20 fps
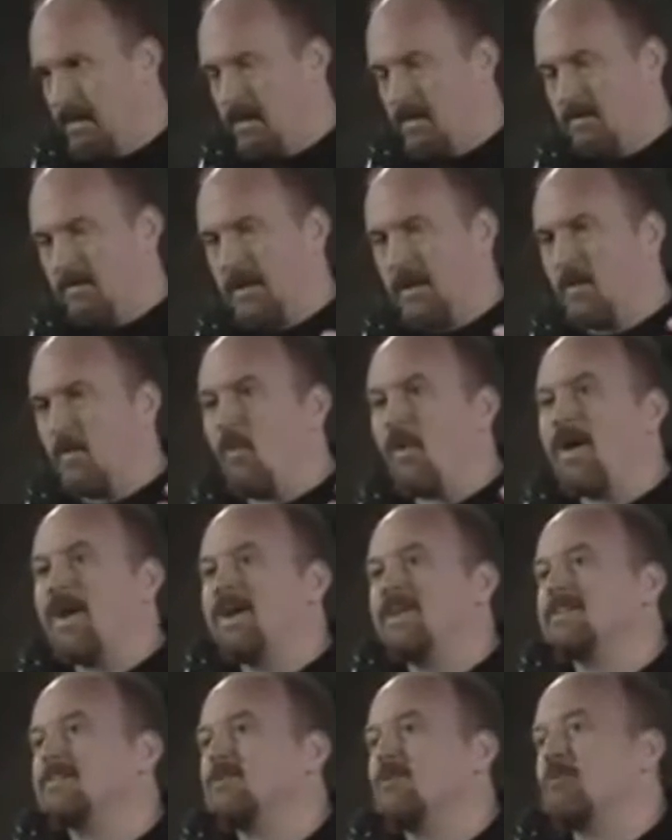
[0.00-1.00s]
But I
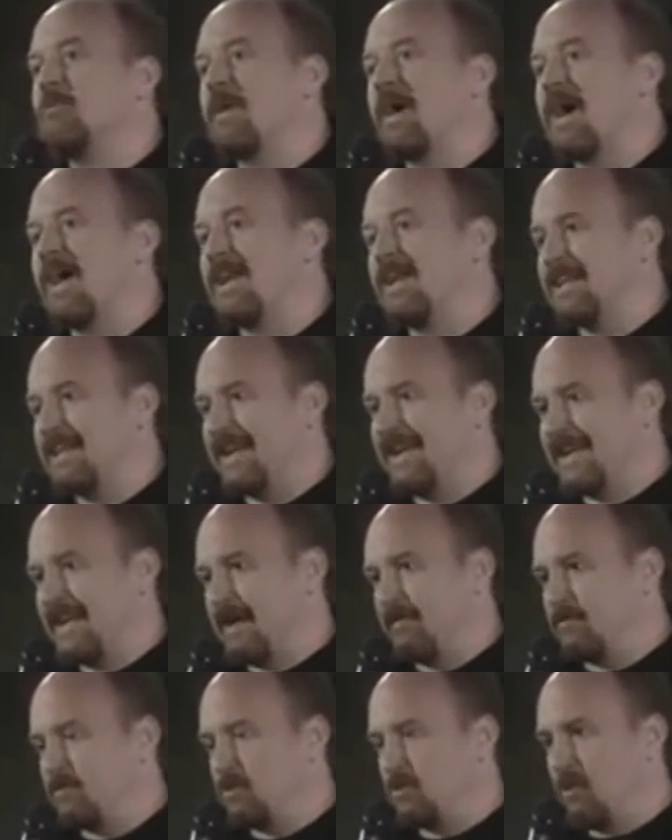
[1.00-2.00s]
wanted it so badly that I
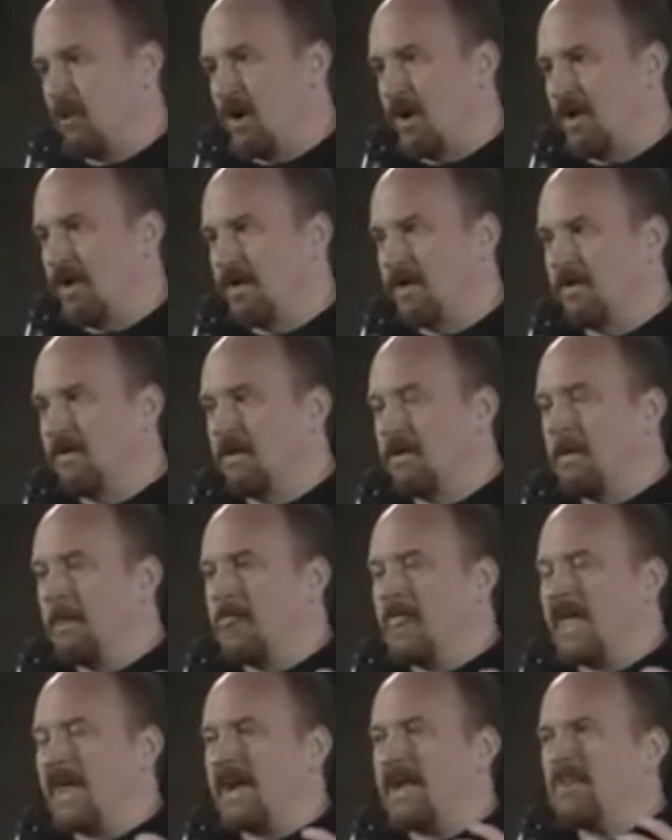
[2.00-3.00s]
kept trying,
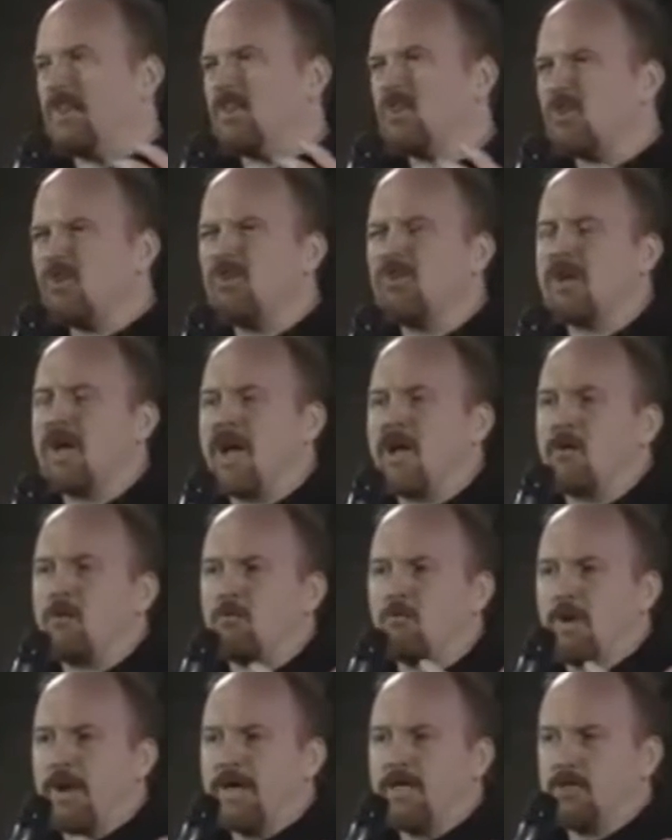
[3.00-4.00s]
and I learned how to
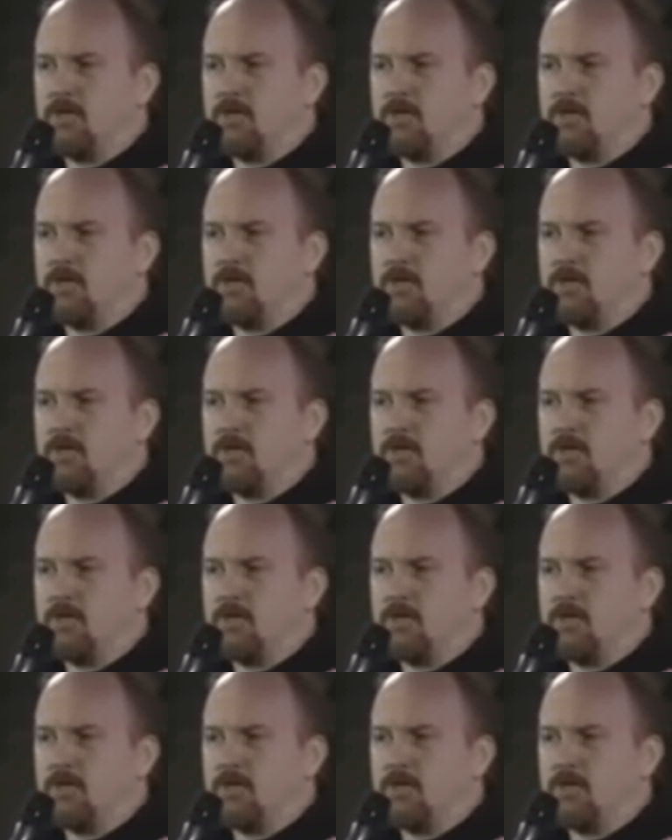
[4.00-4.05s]
write